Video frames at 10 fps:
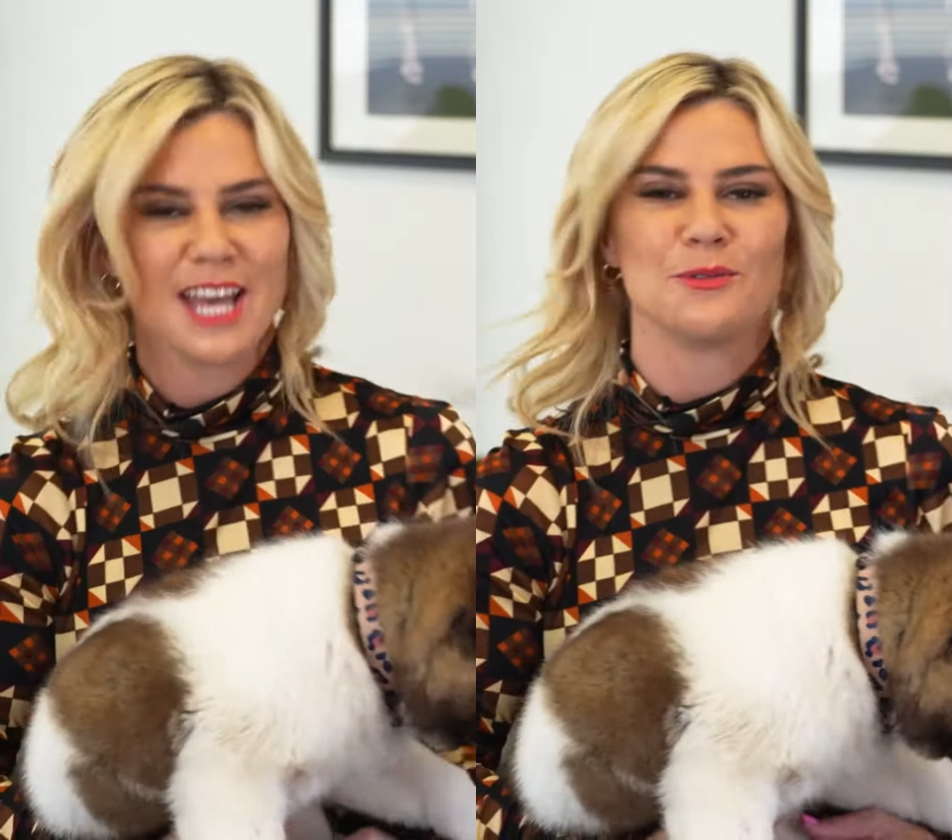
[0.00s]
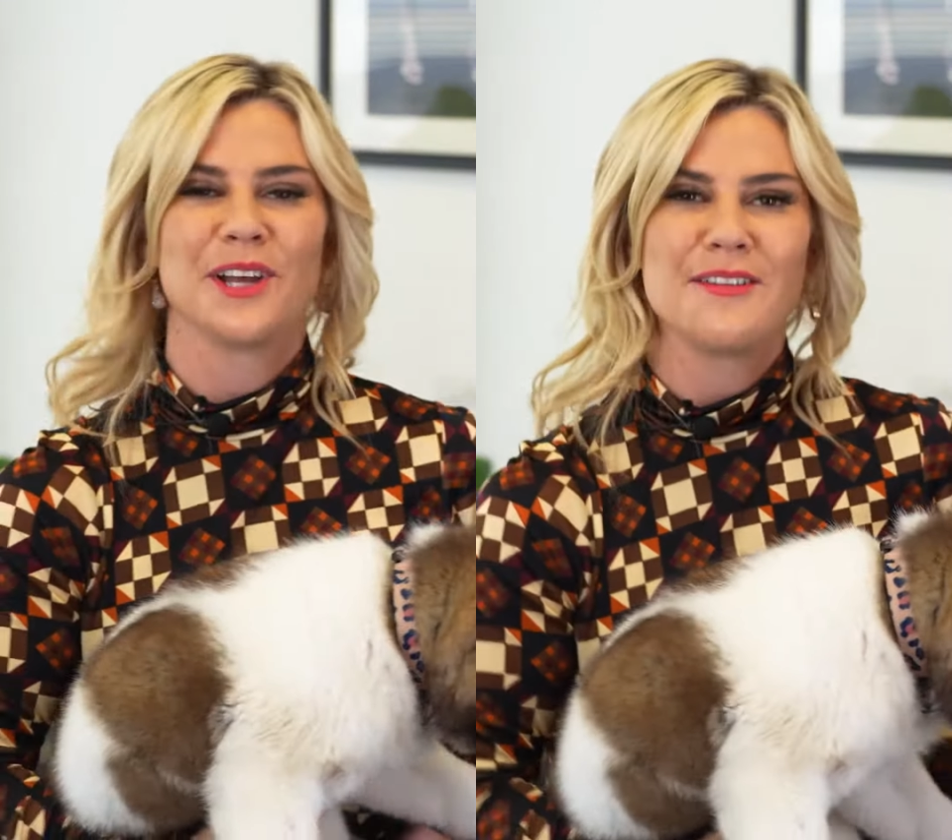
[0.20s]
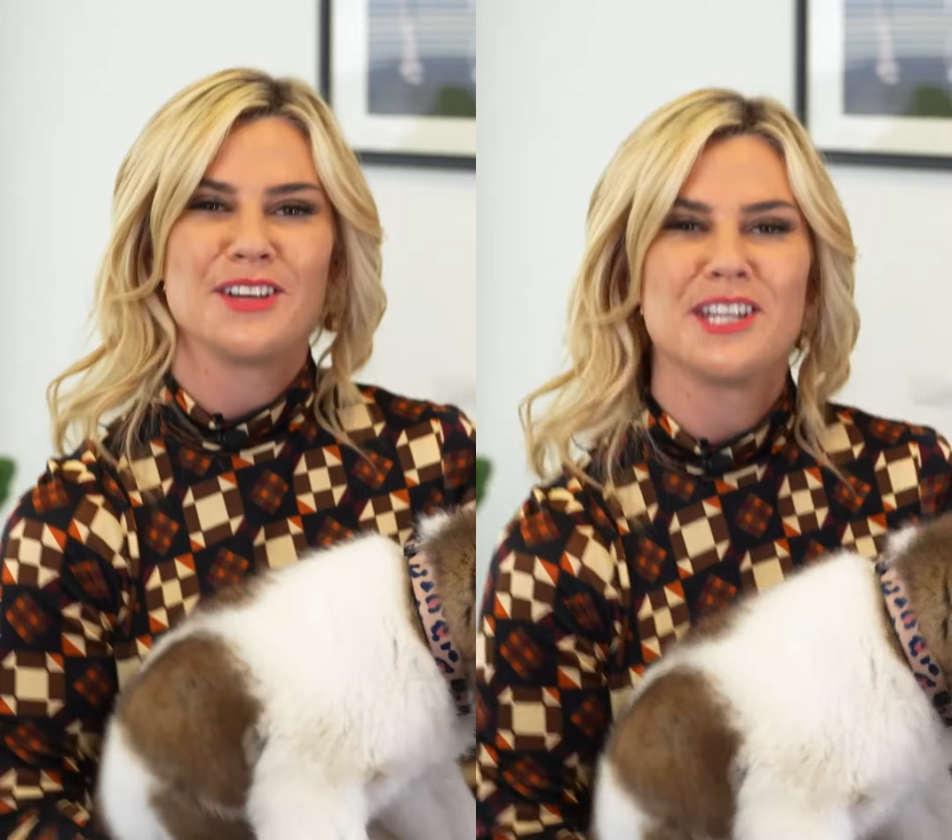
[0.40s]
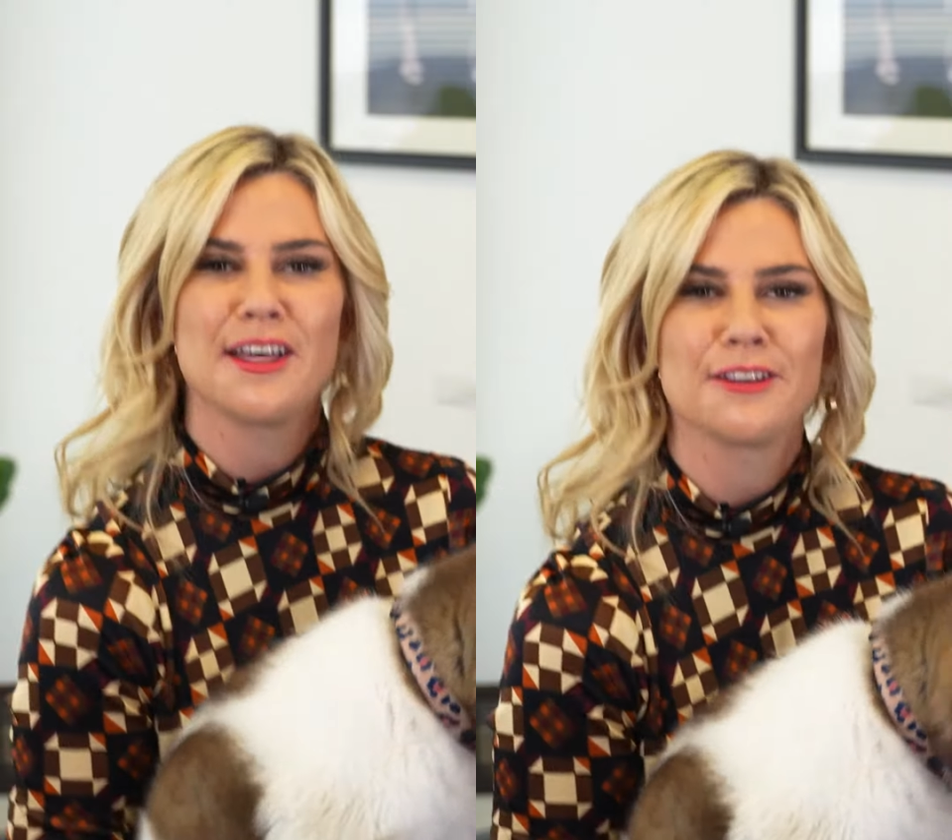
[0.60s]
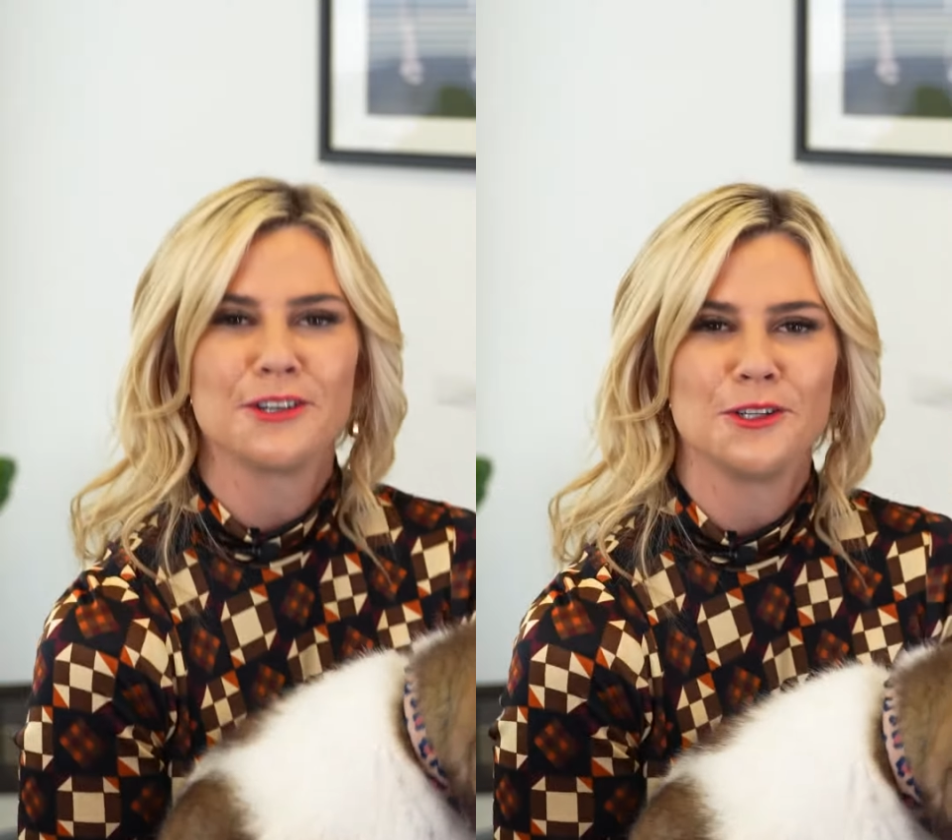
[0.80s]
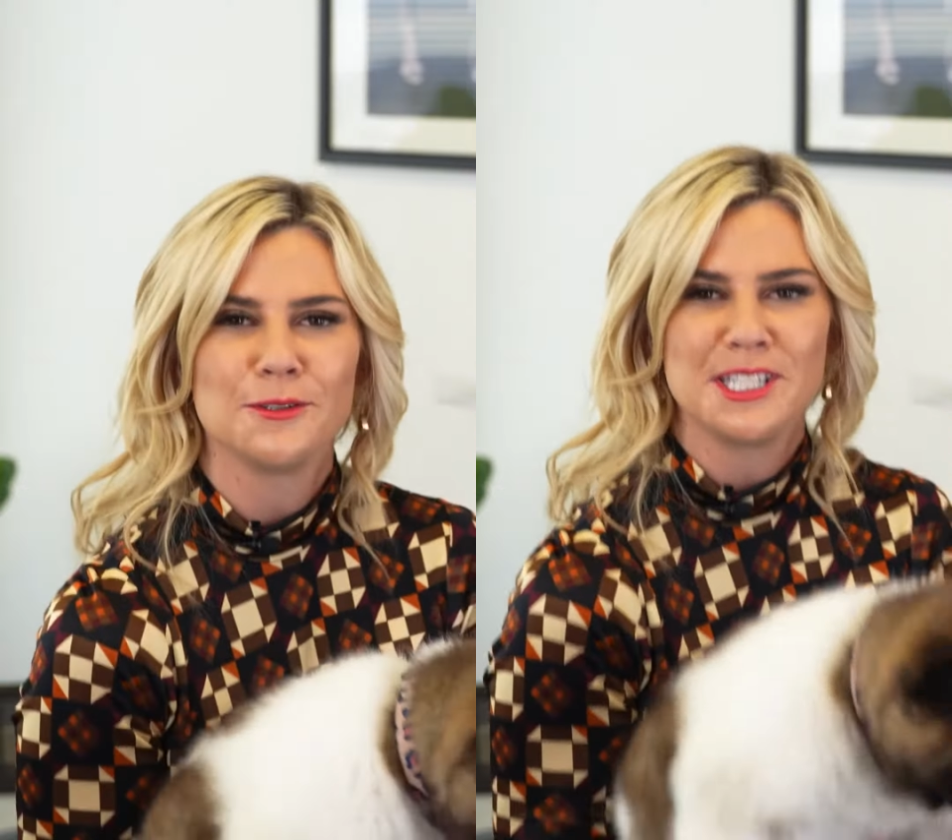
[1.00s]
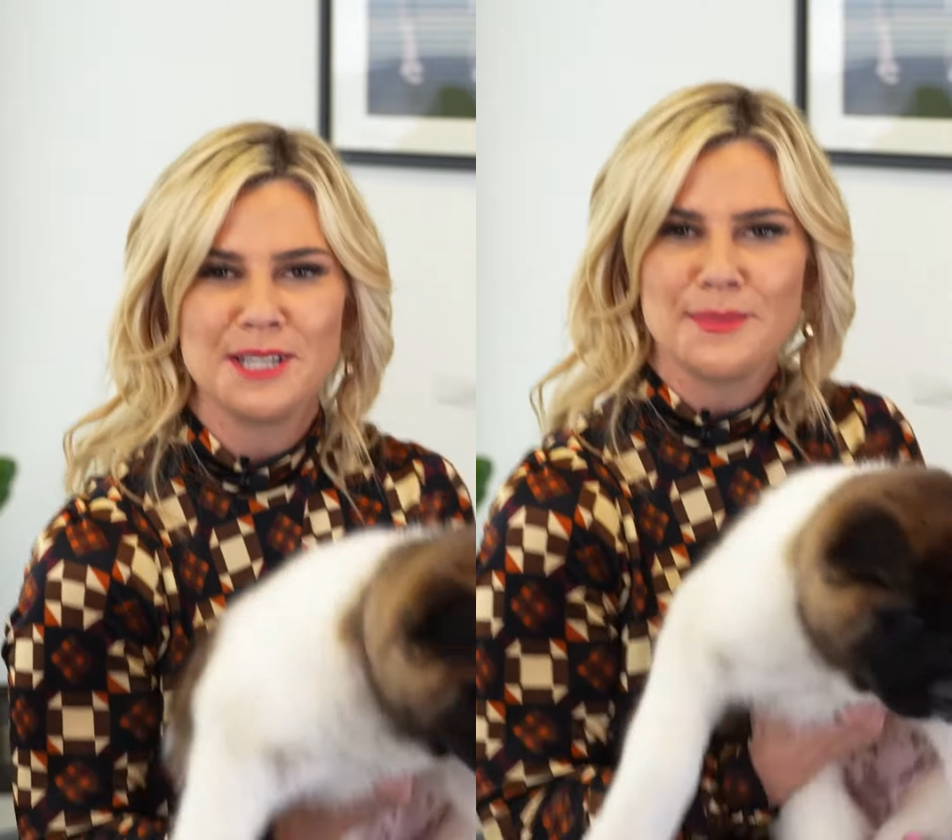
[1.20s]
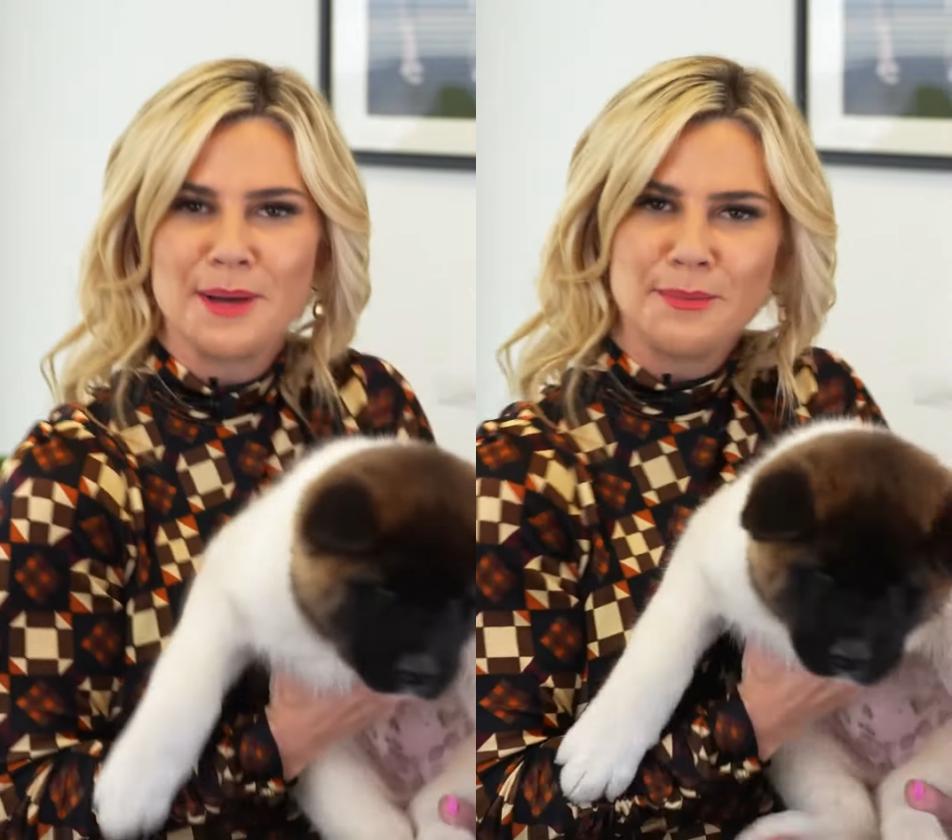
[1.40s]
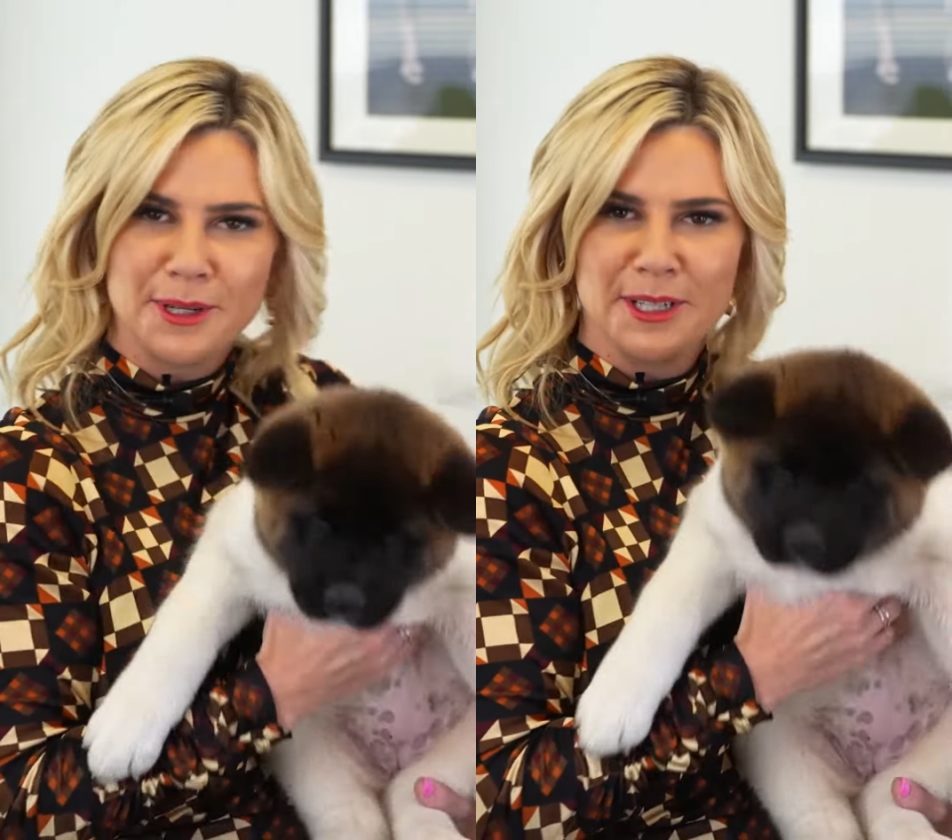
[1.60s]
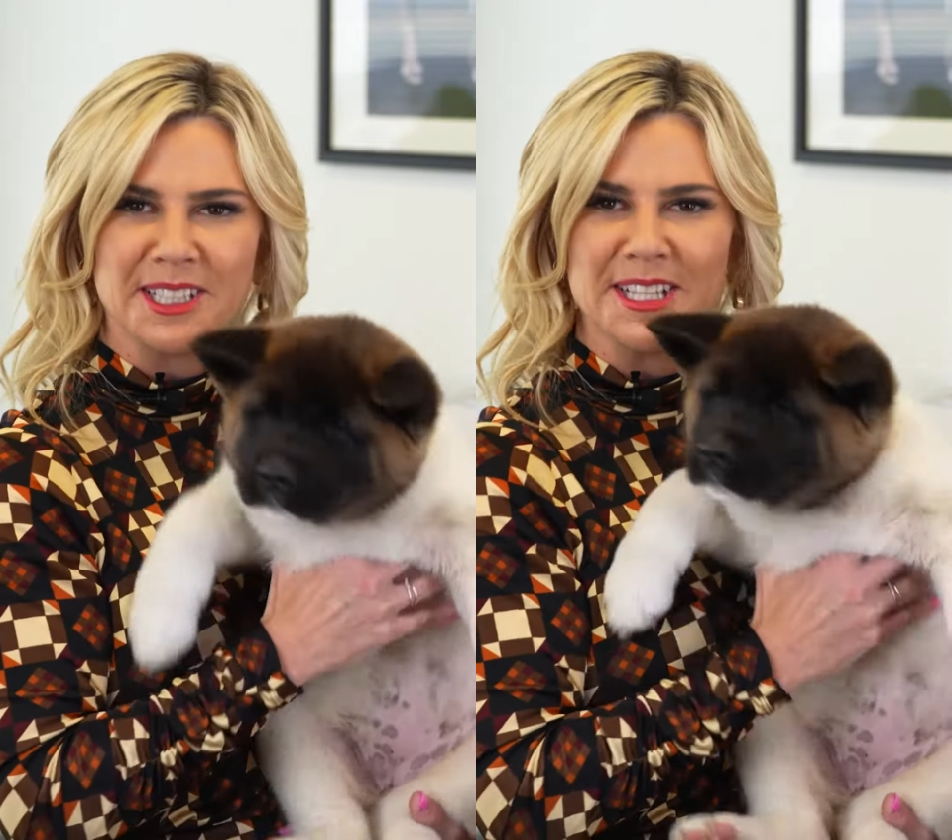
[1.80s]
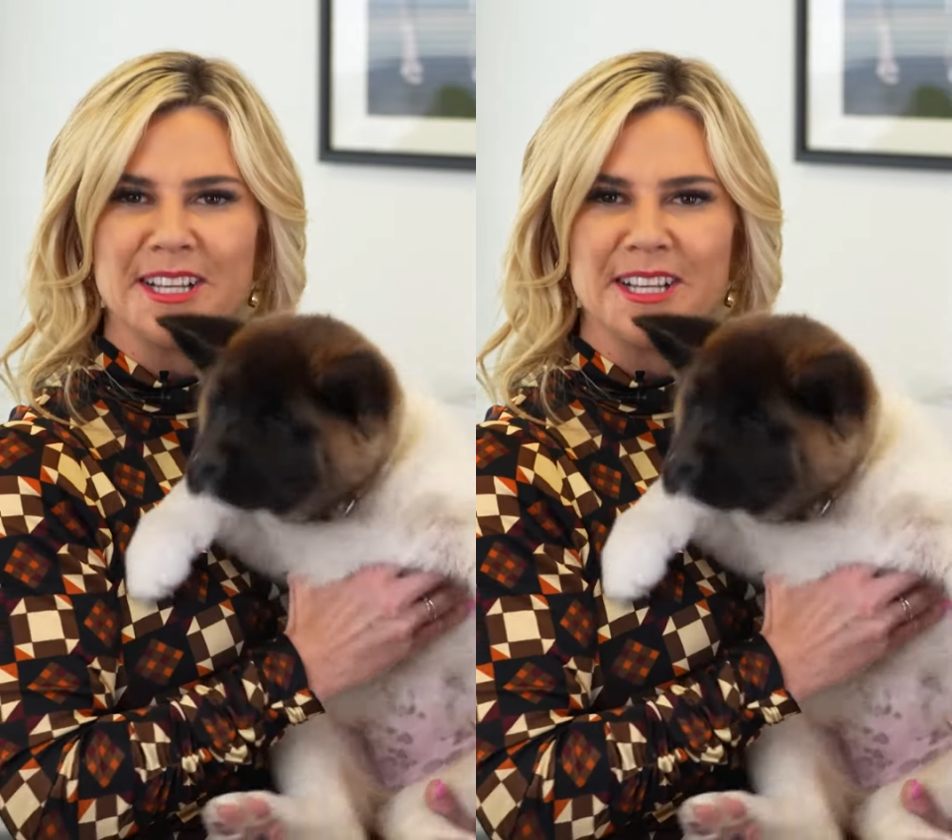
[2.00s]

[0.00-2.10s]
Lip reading: and we have another new team member.